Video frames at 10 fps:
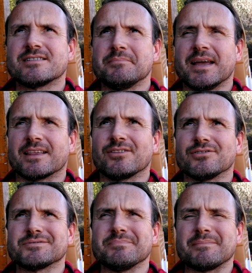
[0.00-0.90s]
to make
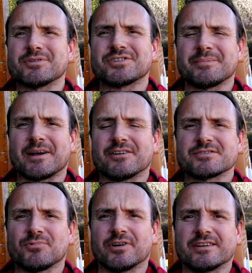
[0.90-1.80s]
those membership
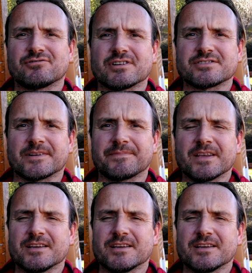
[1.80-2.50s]
areas more interesting.